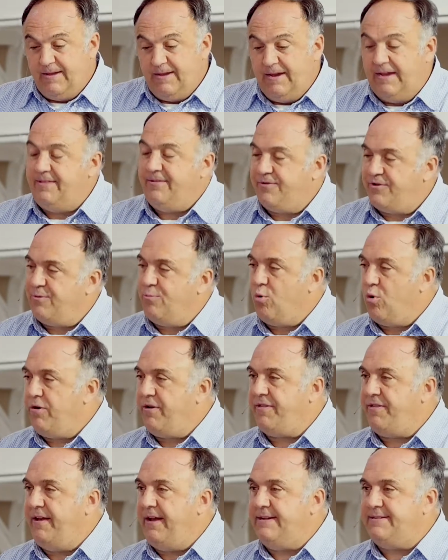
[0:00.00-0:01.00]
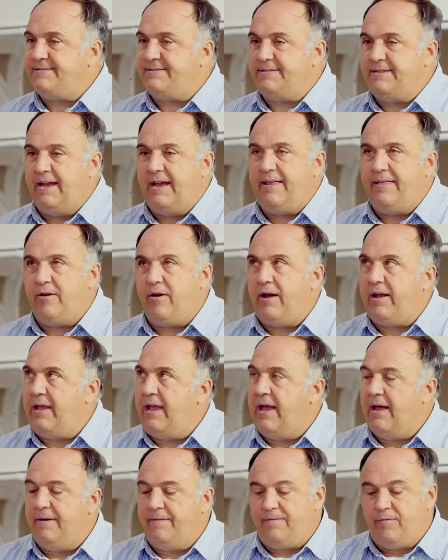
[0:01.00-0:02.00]
And there's some more things to say that I
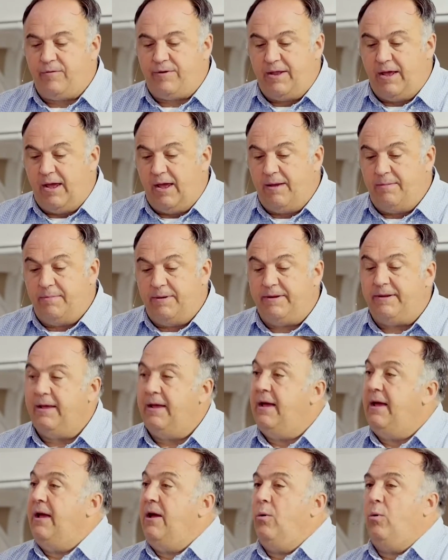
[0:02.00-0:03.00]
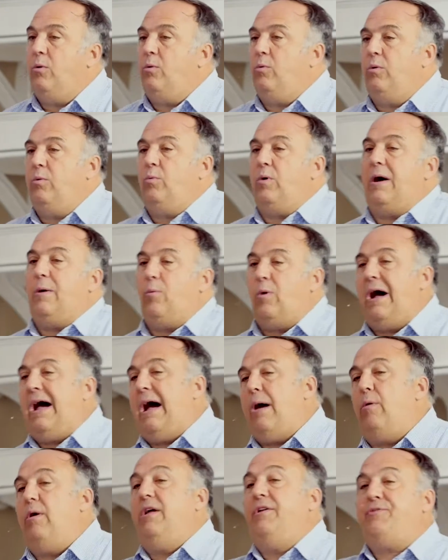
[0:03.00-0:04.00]
can't for time, but
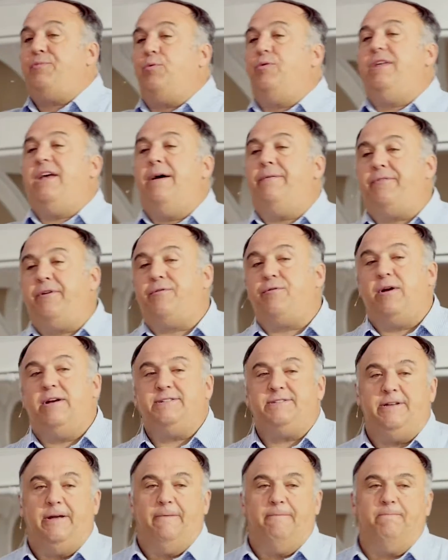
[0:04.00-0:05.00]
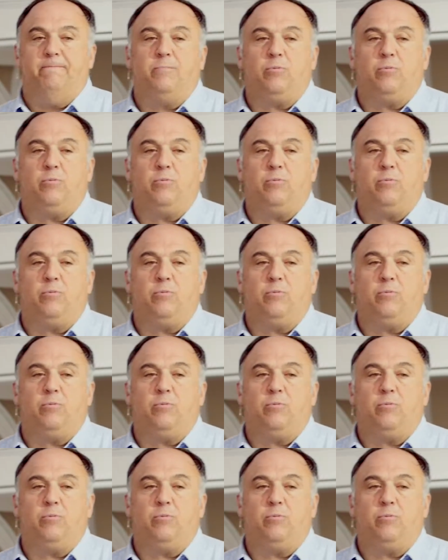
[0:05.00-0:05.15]
how else would they have to trust him?